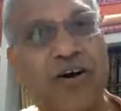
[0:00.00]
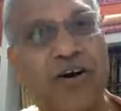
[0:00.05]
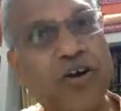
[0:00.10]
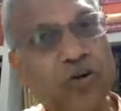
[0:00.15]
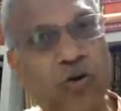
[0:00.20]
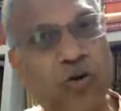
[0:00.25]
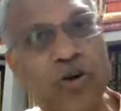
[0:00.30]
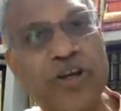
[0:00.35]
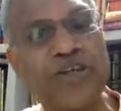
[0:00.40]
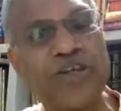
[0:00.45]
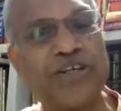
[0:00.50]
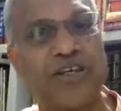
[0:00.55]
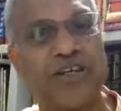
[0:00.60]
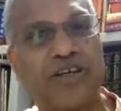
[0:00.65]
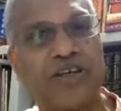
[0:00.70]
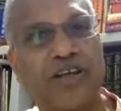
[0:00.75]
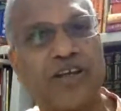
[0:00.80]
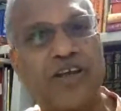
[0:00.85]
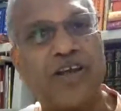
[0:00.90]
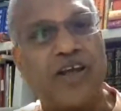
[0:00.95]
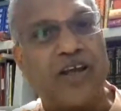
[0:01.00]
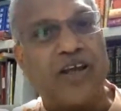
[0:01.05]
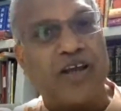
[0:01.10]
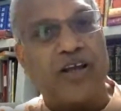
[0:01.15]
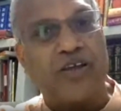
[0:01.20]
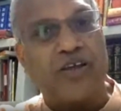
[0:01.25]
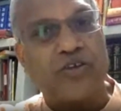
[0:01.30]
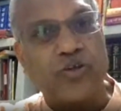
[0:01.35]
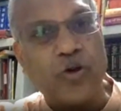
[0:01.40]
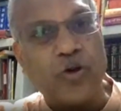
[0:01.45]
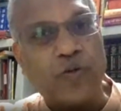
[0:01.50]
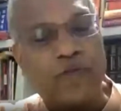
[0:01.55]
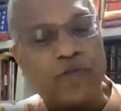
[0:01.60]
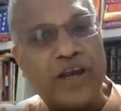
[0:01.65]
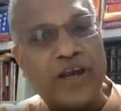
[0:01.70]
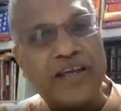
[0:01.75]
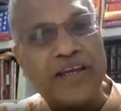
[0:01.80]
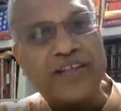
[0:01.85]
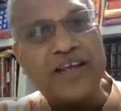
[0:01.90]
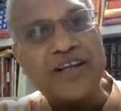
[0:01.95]
or Odishi. So
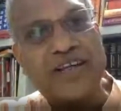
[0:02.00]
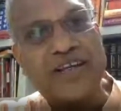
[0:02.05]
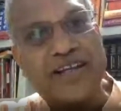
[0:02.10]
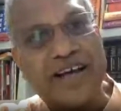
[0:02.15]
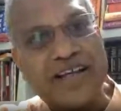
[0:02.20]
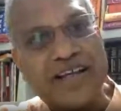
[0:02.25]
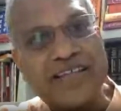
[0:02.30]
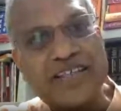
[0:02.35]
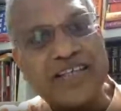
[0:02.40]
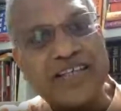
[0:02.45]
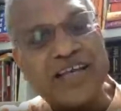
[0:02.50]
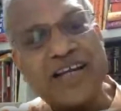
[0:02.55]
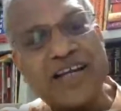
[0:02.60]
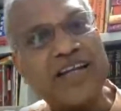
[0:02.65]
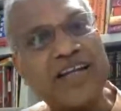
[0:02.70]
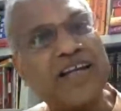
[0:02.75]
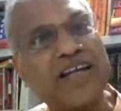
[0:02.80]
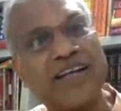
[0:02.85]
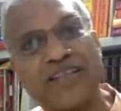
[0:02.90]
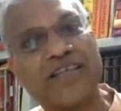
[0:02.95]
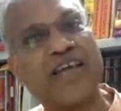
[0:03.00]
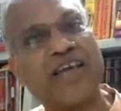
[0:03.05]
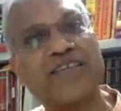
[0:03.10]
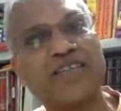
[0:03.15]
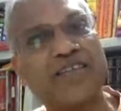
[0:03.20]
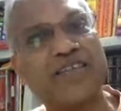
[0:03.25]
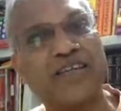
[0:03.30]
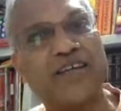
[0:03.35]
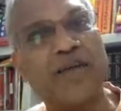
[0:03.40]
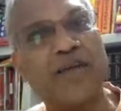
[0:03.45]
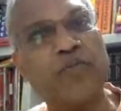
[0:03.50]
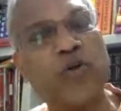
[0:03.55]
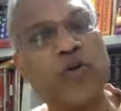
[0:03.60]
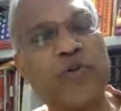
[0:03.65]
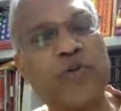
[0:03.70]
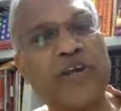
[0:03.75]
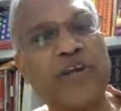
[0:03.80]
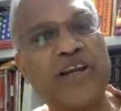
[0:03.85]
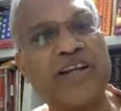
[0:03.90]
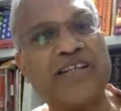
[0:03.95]
whether dancer and dance, as
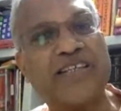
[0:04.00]
W.A.